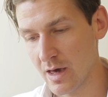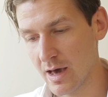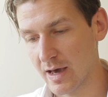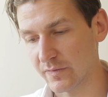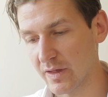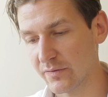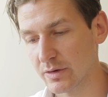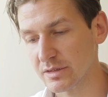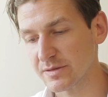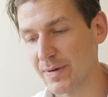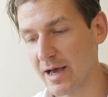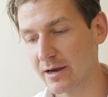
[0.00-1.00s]
I've never
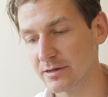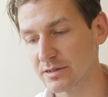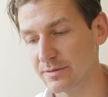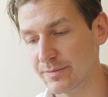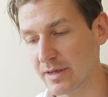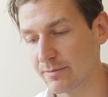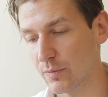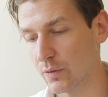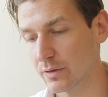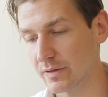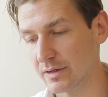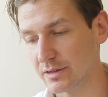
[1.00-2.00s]
aspired to be
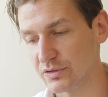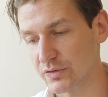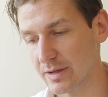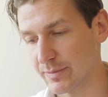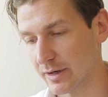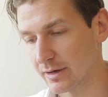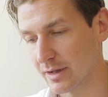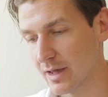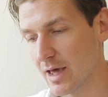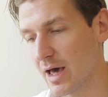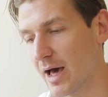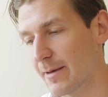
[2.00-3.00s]
more than a dreamer.
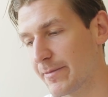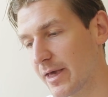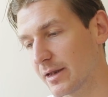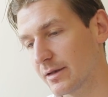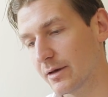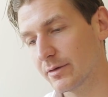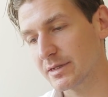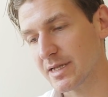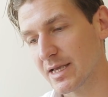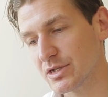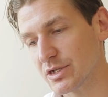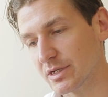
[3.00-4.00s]
I paid no
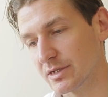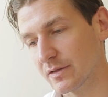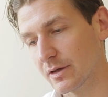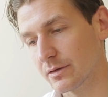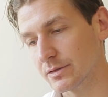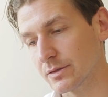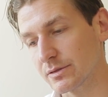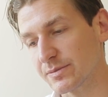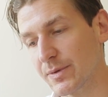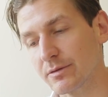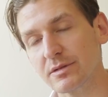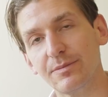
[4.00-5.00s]
attention to those who
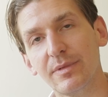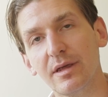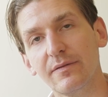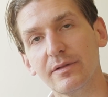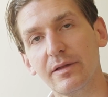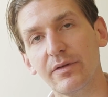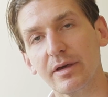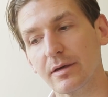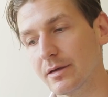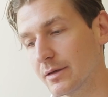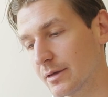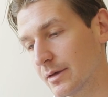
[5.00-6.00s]
spoke to me of living.
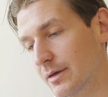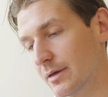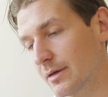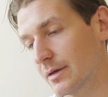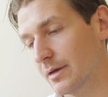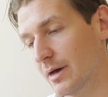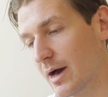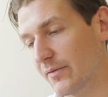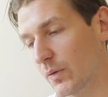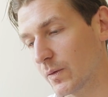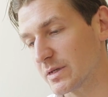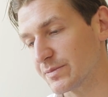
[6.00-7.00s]

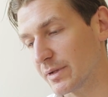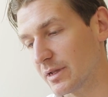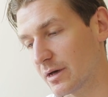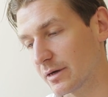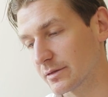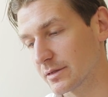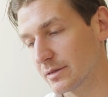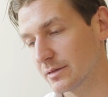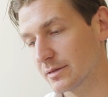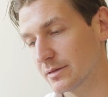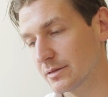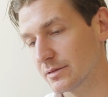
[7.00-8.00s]
I've always belonged
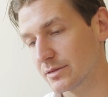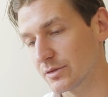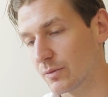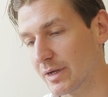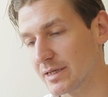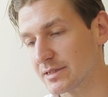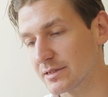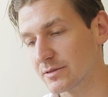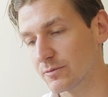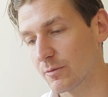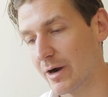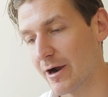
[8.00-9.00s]
to what
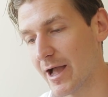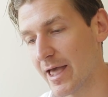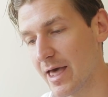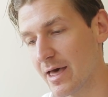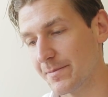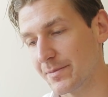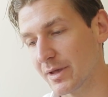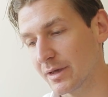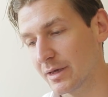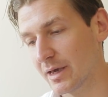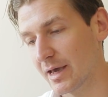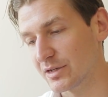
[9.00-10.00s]
isn't where I am
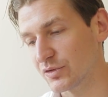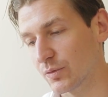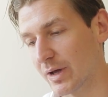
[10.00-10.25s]
and to